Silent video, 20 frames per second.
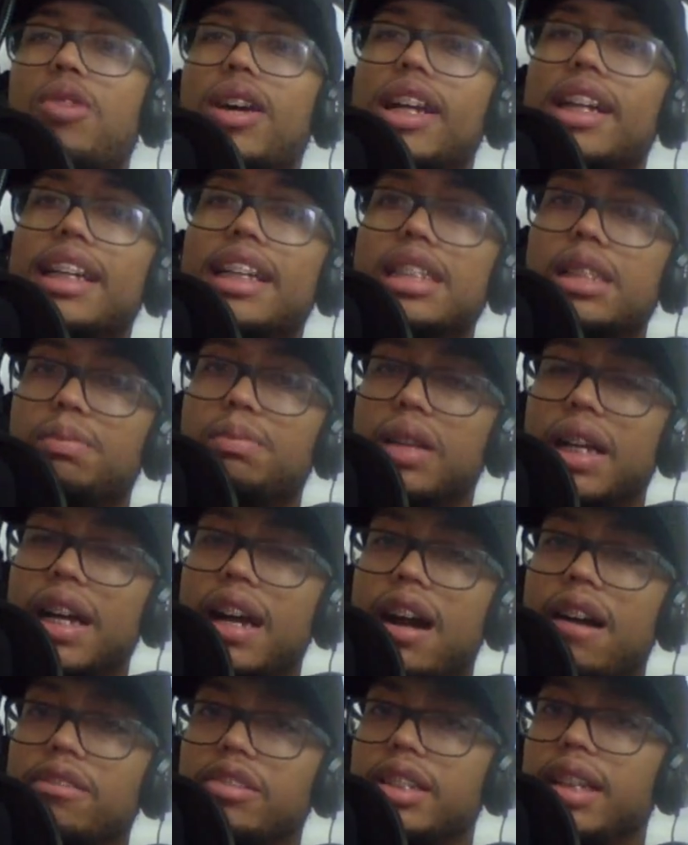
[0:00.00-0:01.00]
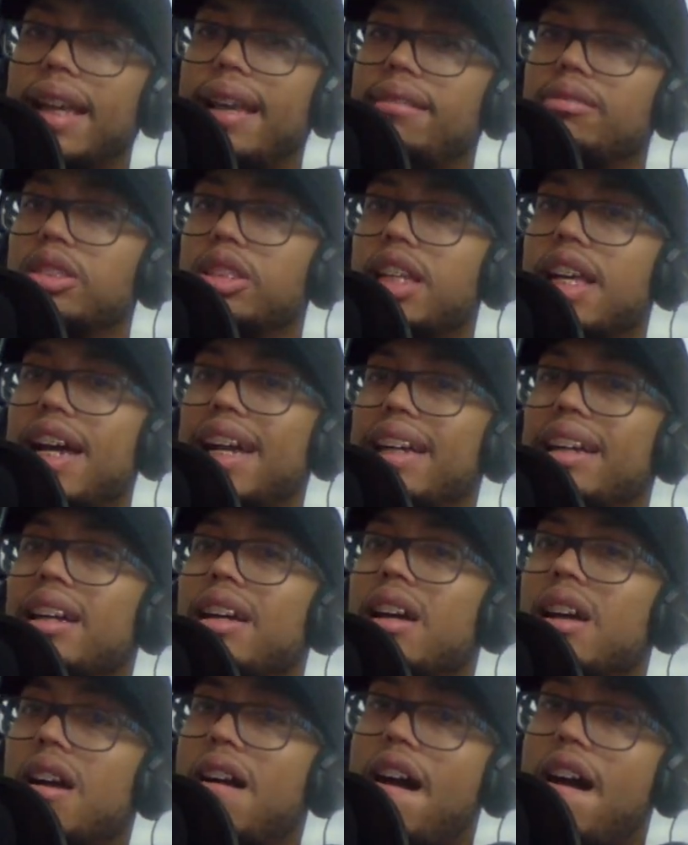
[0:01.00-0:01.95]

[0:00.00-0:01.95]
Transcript: win against playoff teams like